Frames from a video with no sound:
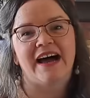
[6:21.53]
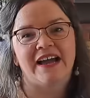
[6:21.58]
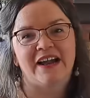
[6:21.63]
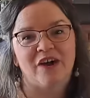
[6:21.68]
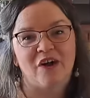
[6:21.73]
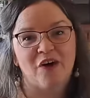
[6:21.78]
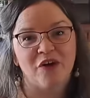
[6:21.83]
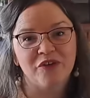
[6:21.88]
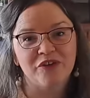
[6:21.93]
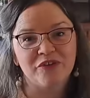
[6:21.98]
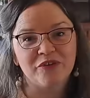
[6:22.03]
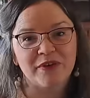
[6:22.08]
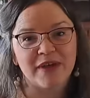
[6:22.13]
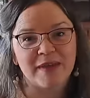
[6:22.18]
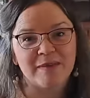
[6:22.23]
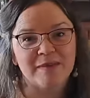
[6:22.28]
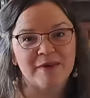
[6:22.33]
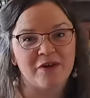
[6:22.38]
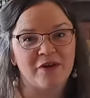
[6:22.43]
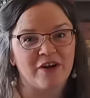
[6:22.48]
I also
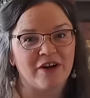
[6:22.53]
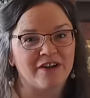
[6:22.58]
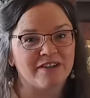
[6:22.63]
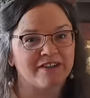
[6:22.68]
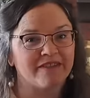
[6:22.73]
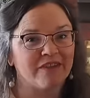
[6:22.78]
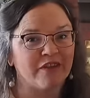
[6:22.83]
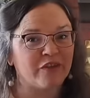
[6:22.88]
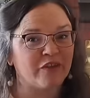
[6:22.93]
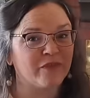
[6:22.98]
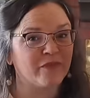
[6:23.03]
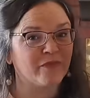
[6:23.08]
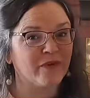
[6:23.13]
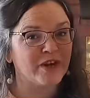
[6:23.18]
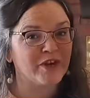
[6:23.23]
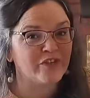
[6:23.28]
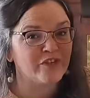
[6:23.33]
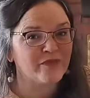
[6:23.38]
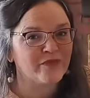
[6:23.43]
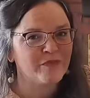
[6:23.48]
came across this
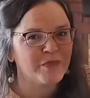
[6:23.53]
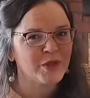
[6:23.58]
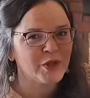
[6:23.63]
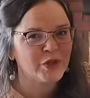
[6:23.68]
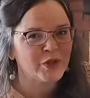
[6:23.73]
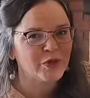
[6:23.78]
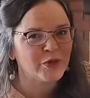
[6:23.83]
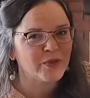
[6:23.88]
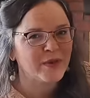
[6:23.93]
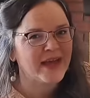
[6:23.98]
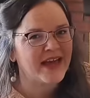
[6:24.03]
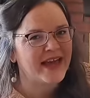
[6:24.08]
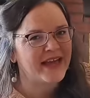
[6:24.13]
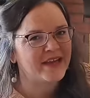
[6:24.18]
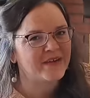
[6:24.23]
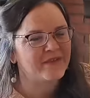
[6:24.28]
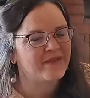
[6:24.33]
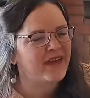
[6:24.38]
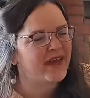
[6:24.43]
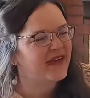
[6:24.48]
French blue
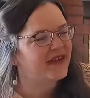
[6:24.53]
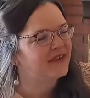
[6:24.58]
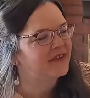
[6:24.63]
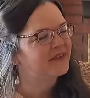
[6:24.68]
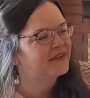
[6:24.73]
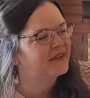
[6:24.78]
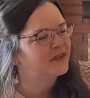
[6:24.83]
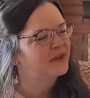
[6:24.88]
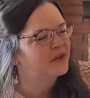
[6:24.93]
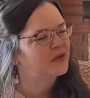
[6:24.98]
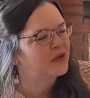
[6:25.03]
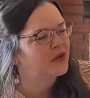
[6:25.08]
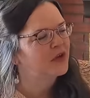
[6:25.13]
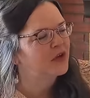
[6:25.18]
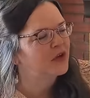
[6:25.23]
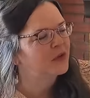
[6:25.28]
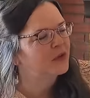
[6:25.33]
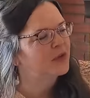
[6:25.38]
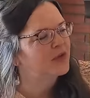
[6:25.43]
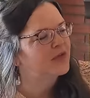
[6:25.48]
egg vase
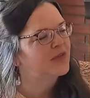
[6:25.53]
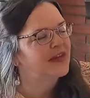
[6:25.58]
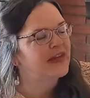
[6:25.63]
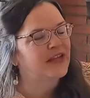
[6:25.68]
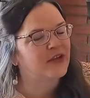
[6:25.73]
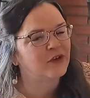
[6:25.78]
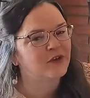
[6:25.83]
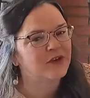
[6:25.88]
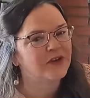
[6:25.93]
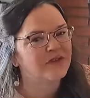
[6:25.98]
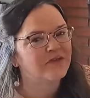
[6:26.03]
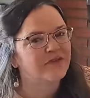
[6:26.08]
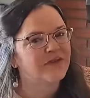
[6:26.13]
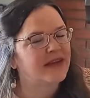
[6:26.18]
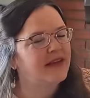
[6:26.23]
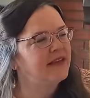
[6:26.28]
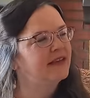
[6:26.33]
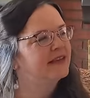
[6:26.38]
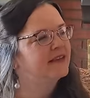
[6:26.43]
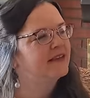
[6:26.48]
with the gilded
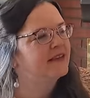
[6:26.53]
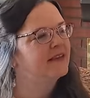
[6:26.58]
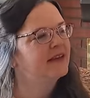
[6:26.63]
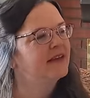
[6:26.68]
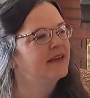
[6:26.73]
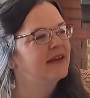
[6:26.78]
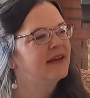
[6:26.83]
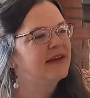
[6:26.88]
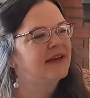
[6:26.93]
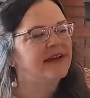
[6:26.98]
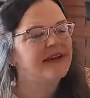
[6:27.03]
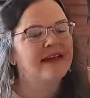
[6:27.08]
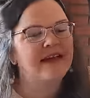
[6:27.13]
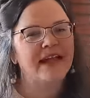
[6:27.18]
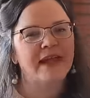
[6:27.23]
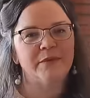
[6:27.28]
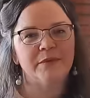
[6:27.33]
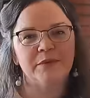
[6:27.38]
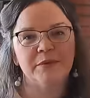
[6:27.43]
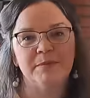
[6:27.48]
feet.
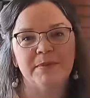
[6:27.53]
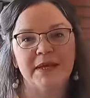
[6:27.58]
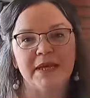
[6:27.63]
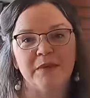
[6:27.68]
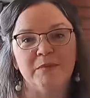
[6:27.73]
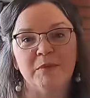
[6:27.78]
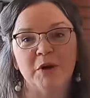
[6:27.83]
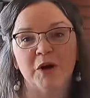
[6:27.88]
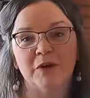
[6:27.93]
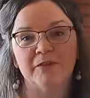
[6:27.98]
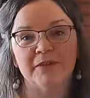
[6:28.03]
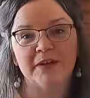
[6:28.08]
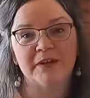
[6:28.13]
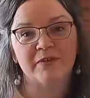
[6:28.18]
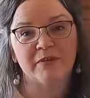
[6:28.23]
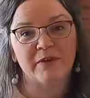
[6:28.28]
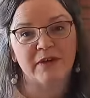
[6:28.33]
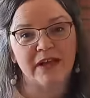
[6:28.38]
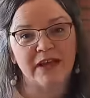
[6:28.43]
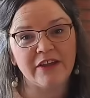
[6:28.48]
It would be perfect
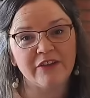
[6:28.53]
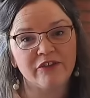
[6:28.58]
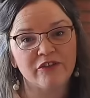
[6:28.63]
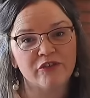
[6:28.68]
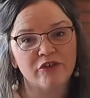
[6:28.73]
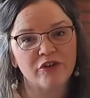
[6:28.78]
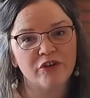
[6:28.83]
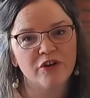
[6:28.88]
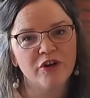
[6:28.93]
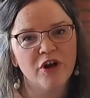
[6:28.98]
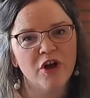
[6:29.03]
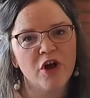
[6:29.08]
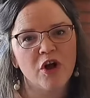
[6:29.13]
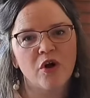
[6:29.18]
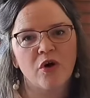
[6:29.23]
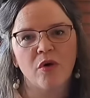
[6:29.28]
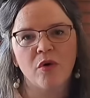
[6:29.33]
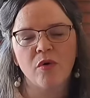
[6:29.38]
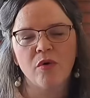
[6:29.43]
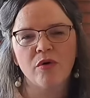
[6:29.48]
for Easter
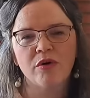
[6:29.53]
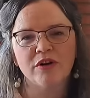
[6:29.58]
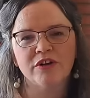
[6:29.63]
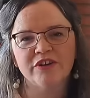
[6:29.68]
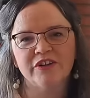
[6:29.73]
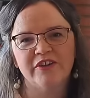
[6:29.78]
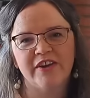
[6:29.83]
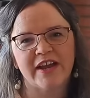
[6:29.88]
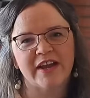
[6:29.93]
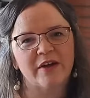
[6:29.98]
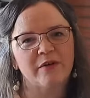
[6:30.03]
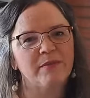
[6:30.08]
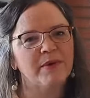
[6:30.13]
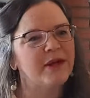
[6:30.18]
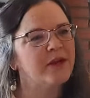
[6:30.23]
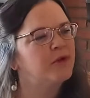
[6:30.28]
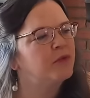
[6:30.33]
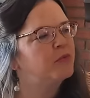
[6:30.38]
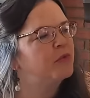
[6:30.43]
or to decorate a